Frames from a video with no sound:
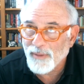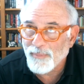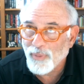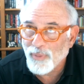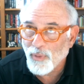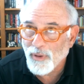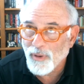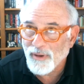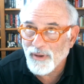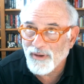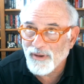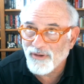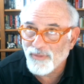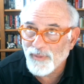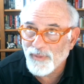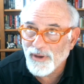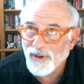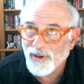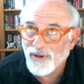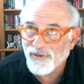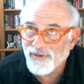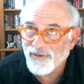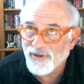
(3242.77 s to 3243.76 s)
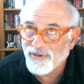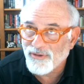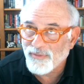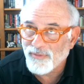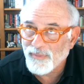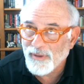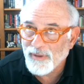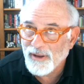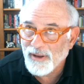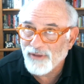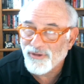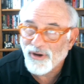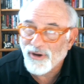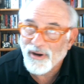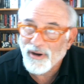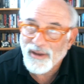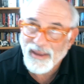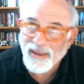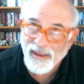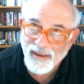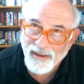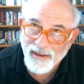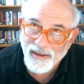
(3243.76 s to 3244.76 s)
important is because it's our
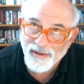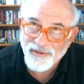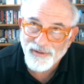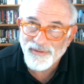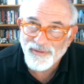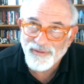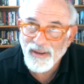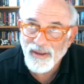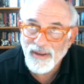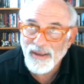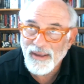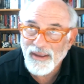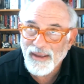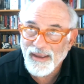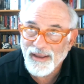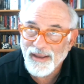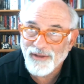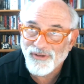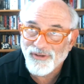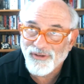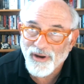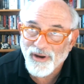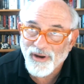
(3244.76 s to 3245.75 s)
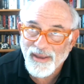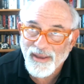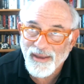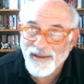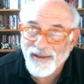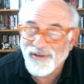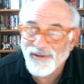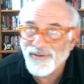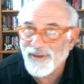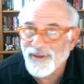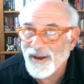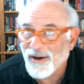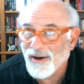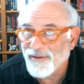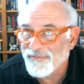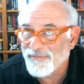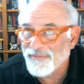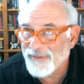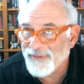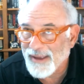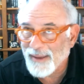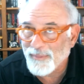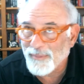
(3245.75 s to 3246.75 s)
kids, it's our kids and our
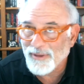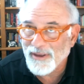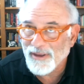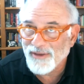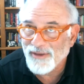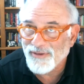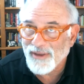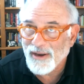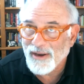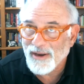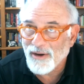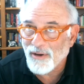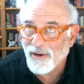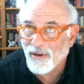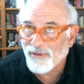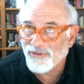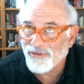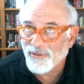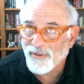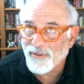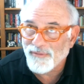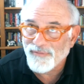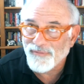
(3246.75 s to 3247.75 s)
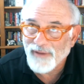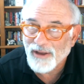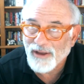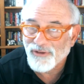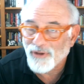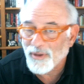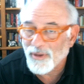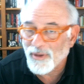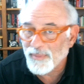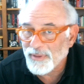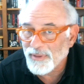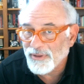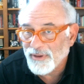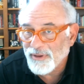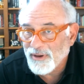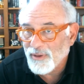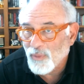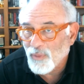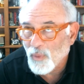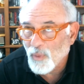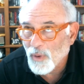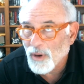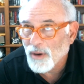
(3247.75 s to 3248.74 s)
families, and it also affects our ability
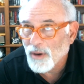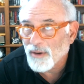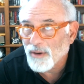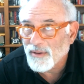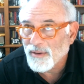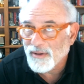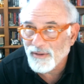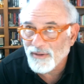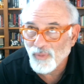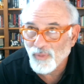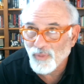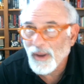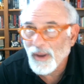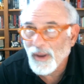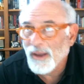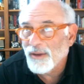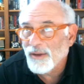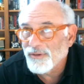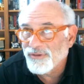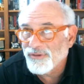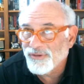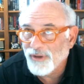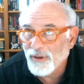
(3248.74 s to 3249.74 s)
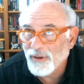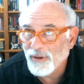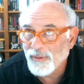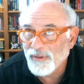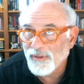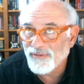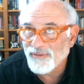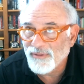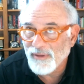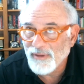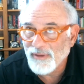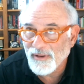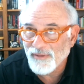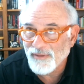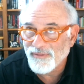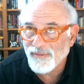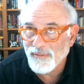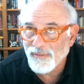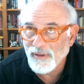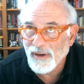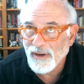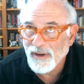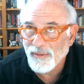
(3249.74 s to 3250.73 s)
to work as well. So it's
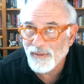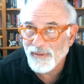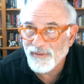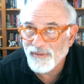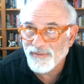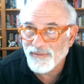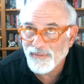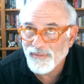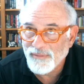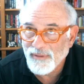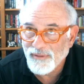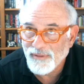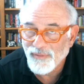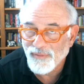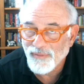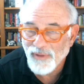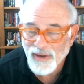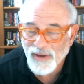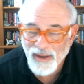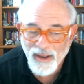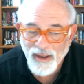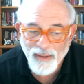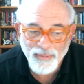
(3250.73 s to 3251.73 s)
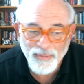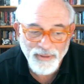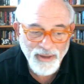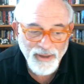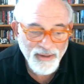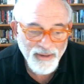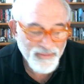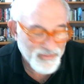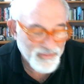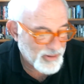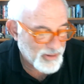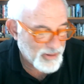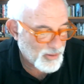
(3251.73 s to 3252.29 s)
very complex